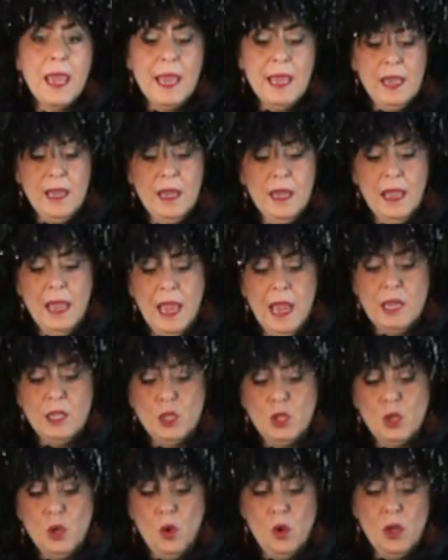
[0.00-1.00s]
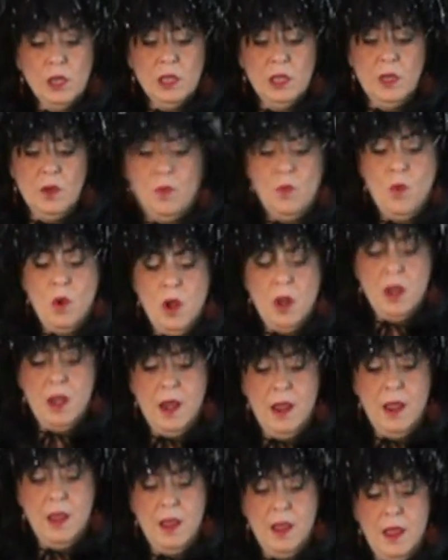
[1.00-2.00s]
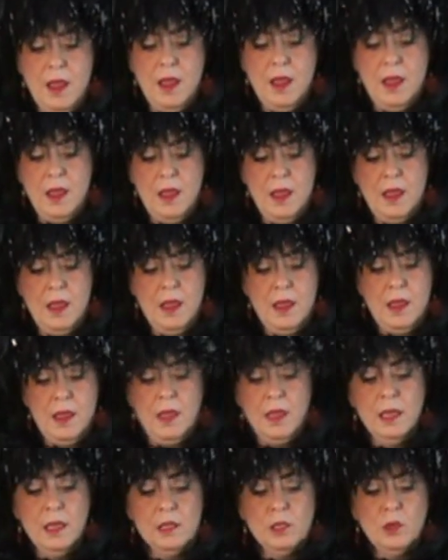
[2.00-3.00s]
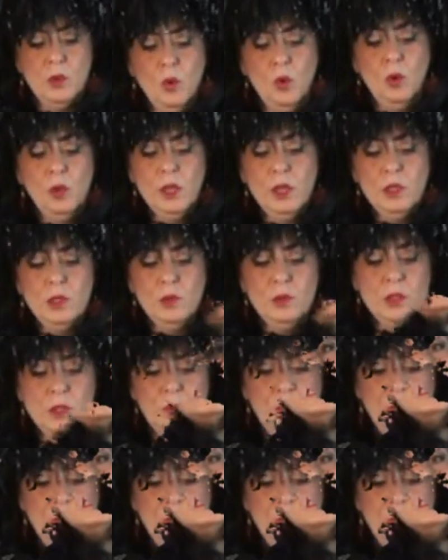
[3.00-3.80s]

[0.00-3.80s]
make a chocolate one. So all you do